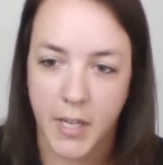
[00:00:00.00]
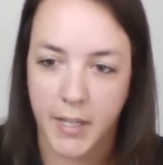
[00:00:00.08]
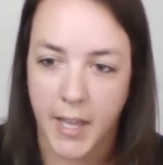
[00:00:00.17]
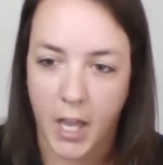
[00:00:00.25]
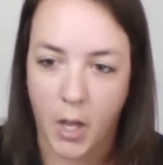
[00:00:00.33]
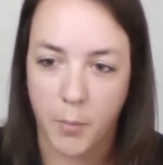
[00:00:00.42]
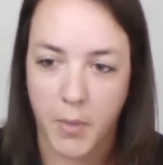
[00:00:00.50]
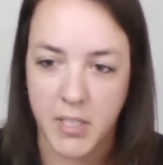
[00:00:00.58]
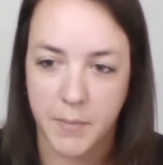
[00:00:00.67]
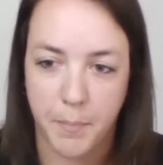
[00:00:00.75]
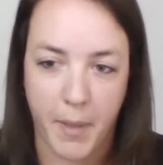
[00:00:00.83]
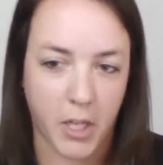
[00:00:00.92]
on how
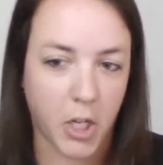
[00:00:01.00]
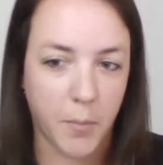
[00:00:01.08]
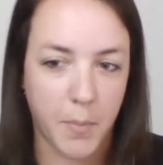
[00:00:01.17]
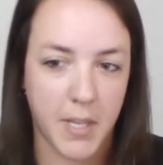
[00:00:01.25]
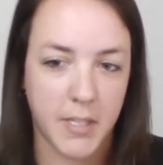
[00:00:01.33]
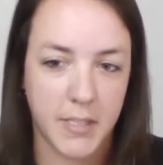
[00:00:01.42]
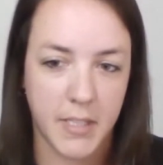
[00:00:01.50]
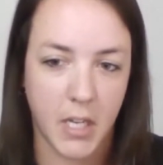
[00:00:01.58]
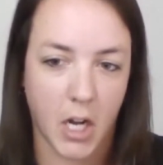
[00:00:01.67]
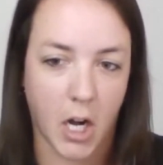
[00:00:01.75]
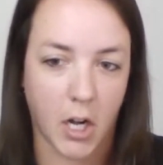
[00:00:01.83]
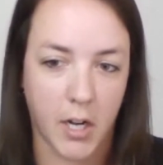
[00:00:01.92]
much better
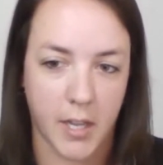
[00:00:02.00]
PCR